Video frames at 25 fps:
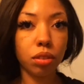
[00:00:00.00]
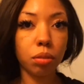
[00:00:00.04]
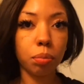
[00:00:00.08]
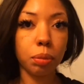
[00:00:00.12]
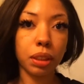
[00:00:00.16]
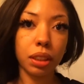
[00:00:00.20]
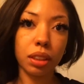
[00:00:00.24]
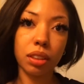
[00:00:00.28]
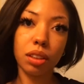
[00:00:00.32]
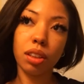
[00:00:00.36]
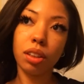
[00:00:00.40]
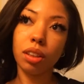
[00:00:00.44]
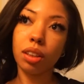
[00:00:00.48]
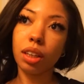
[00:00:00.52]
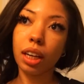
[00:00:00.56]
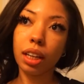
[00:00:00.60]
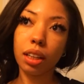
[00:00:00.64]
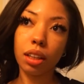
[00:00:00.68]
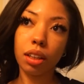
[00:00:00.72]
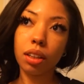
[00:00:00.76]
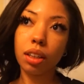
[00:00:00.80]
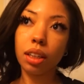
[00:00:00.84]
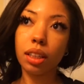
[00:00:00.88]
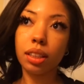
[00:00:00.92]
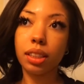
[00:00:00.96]
Oh my God, I
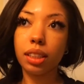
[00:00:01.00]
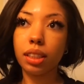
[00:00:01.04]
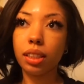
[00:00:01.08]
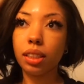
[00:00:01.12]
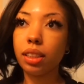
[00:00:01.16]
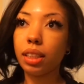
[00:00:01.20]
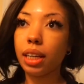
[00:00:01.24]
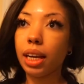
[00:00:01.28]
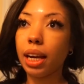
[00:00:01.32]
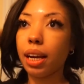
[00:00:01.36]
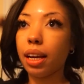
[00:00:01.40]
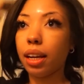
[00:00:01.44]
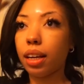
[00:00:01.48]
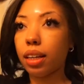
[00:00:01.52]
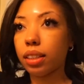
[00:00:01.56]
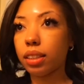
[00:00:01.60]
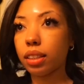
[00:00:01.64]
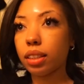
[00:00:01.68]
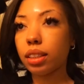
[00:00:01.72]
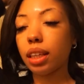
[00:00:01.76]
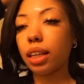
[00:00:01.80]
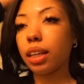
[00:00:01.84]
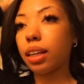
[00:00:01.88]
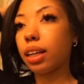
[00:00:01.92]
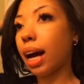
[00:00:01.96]
look a state.
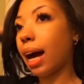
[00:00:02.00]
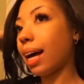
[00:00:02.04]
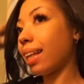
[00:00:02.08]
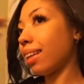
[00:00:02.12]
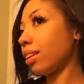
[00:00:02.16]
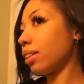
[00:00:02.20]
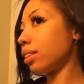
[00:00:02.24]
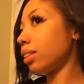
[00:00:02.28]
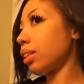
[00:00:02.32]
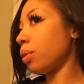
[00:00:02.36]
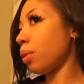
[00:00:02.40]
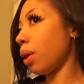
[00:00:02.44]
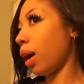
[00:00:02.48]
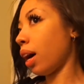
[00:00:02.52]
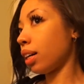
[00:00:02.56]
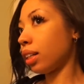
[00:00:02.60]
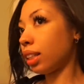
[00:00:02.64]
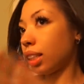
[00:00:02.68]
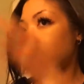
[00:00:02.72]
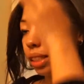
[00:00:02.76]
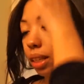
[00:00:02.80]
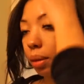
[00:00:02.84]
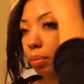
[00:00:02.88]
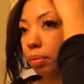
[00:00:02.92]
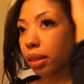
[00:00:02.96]
It's like, I look so
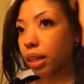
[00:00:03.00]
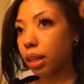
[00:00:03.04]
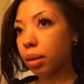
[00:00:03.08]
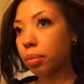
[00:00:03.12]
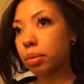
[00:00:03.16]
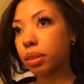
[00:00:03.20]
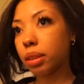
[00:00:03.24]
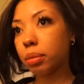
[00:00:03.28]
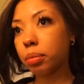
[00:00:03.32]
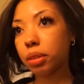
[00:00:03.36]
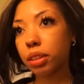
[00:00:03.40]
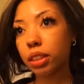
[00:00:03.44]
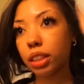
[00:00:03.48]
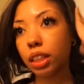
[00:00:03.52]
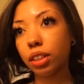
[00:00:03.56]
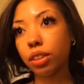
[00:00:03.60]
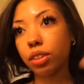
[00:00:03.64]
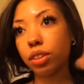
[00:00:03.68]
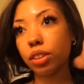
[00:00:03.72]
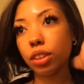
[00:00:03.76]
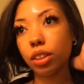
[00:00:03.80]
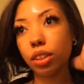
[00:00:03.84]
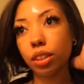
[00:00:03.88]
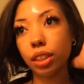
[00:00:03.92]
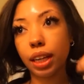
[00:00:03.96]
ugly sometimes. I'm just like,
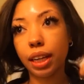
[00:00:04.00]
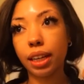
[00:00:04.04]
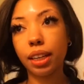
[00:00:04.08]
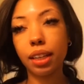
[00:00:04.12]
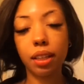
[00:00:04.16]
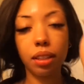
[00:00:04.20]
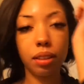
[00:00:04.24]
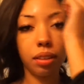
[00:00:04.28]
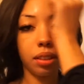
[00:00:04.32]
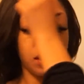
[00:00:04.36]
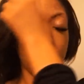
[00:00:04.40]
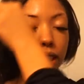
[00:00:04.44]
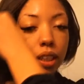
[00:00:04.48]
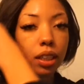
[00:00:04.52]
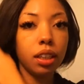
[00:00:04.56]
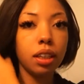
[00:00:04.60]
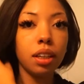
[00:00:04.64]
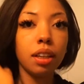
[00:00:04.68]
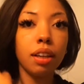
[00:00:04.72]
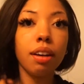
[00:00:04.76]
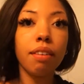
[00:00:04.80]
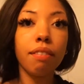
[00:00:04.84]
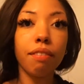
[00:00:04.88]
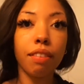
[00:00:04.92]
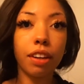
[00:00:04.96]
girl, like
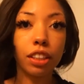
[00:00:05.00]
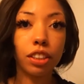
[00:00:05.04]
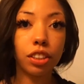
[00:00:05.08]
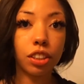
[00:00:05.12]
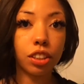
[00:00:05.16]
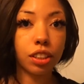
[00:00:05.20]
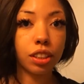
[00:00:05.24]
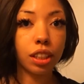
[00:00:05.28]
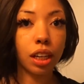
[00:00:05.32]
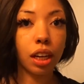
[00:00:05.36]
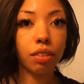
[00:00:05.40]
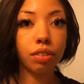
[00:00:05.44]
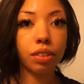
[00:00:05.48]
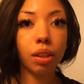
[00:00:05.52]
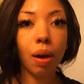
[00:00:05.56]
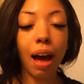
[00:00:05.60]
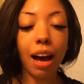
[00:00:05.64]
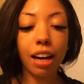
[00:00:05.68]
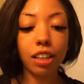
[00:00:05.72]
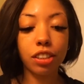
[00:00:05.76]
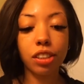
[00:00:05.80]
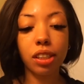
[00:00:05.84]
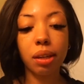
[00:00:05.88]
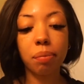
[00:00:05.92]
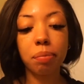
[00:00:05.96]
fix yourself. So
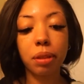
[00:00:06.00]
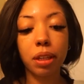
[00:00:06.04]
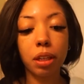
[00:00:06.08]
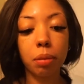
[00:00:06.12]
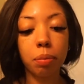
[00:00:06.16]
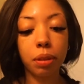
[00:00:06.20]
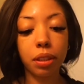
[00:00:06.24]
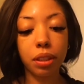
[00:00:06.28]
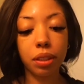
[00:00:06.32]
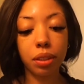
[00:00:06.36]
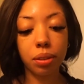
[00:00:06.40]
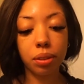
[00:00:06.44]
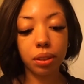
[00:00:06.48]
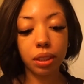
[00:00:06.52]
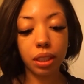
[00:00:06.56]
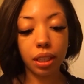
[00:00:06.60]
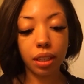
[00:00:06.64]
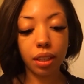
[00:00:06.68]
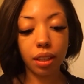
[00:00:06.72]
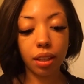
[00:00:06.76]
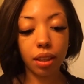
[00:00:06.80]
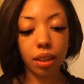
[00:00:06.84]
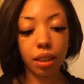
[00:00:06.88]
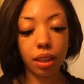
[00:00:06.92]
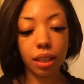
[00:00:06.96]
actually I'm gonna be
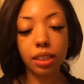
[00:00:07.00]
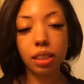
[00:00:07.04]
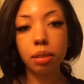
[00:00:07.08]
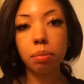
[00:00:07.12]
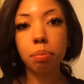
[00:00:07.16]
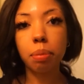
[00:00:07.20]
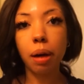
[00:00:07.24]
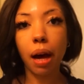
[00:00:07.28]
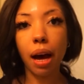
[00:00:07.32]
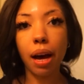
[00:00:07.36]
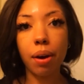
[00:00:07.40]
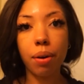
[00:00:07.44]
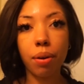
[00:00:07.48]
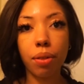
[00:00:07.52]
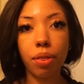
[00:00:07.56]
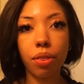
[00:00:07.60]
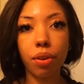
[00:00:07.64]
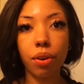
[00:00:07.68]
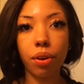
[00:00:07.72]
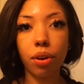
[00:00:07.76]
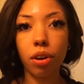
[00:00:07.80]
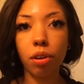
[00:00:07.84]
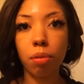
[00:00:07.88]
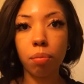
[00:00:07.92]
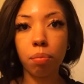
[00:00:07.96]
using this
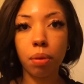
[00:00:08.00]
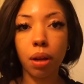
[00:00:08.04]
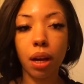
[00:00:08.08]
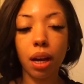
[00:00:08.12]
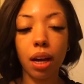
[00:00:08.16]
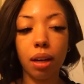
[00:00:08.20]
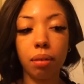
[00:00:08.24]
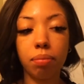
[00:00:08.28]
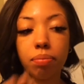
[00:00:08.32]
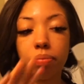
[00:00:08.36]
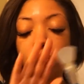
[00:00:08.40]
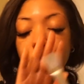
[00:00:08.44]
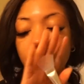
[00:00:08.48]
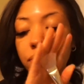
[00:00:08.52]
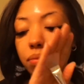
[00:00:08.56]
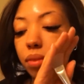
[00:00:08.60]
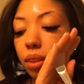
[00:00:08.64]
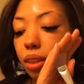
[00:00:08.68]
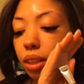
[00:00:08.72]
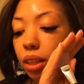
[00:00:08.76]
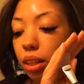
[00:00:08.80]
Biotherm um,